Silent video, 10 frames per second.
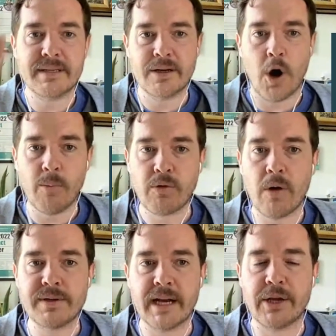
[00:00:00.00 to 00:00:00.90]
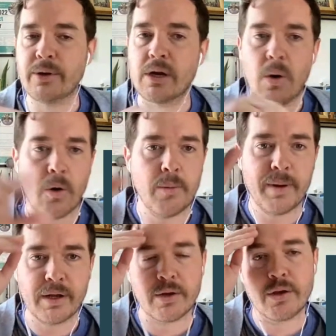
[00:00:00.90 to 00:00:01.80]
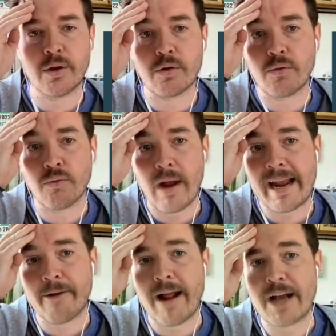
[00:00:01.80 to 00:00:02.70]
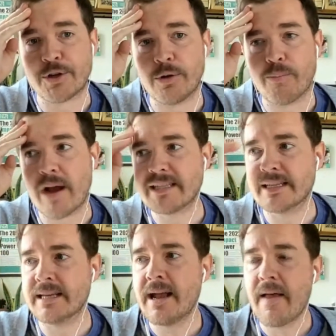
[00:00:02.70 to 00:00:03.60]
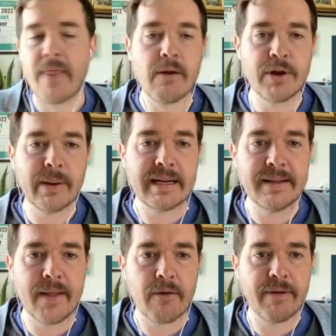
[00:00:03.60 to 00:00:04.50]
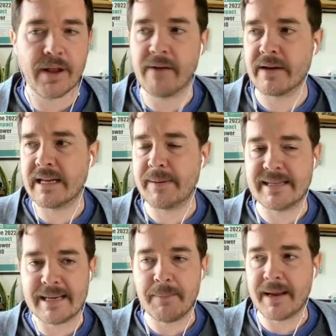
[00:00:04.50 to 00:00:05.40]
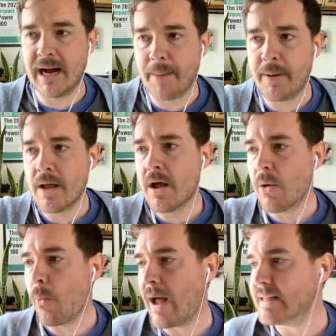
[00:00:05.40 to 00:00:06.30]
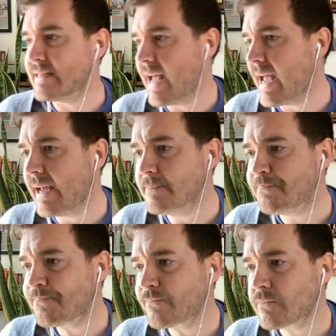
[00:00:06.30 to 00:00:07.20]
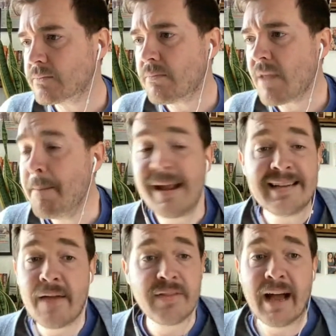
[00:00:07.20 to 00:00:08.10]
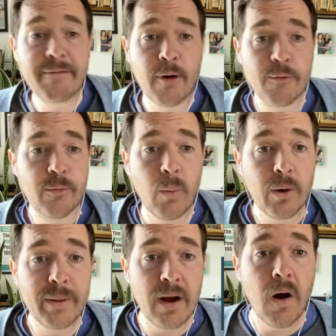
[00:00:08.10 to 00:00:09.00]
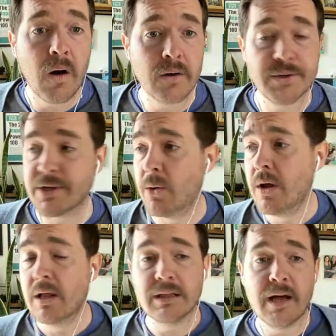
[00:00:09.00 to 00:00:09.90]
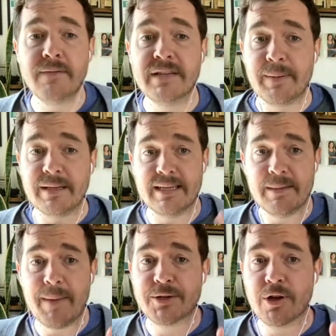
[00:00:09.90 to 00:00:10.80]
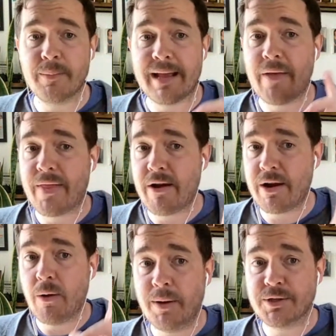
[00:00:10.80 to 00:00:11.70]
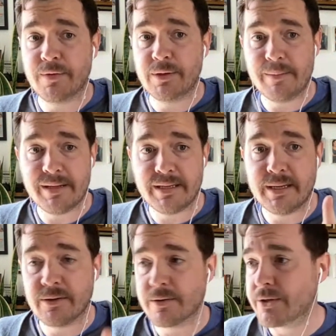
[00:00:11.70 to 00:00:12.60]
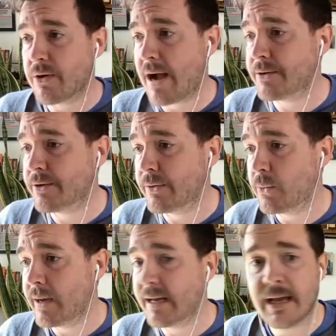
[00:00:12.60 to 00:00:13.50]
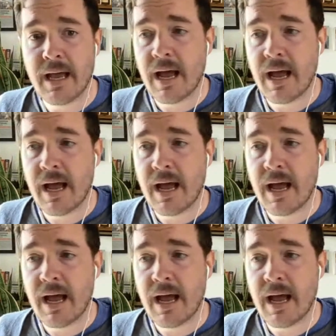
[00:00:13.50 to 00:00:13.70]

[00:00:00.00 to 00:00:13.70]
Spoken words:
homegrown tech unicorn, but a great international presence, they're doing their Philadelphia DBT meetup Wednesday, May 10th, not far from where we are. So love DBT. Make sure to be out there. I bunch of you DBTers are out during the week.